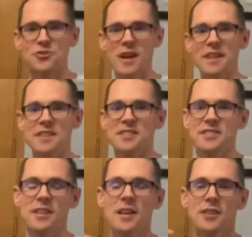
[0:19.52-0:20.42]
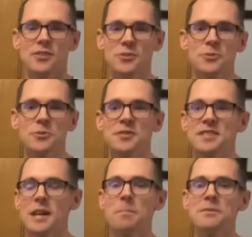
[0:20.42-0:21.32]
try this to
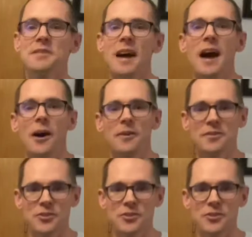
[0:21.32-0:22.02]
step down.